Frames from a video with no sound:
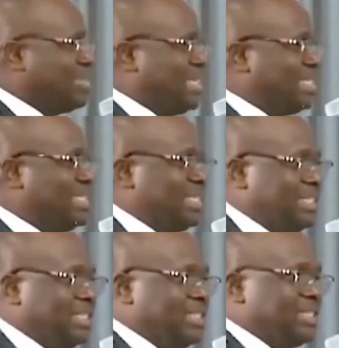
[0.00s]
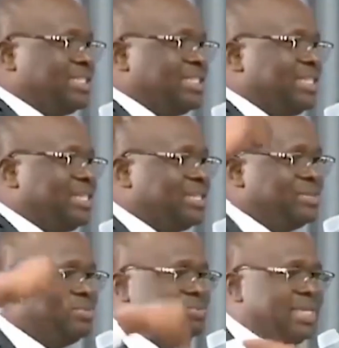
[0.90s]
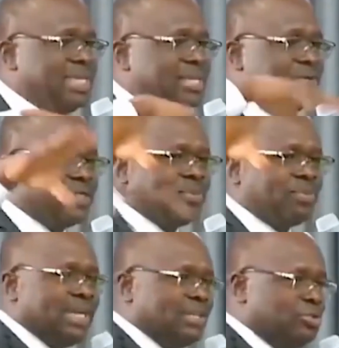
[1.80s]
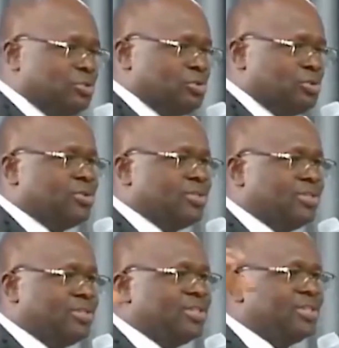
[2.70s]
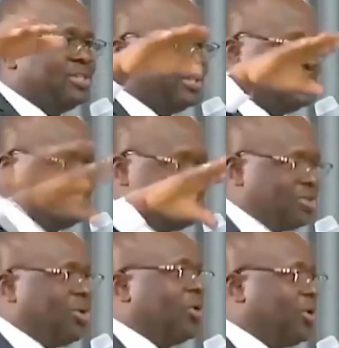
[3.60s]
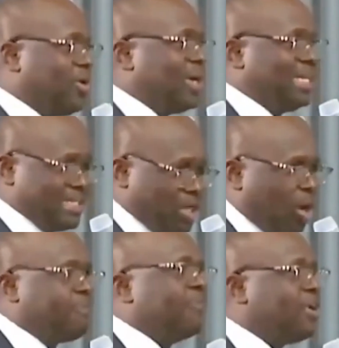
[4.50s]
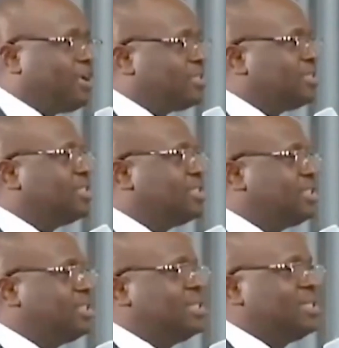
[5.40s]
presentation being responded to. So it is obvious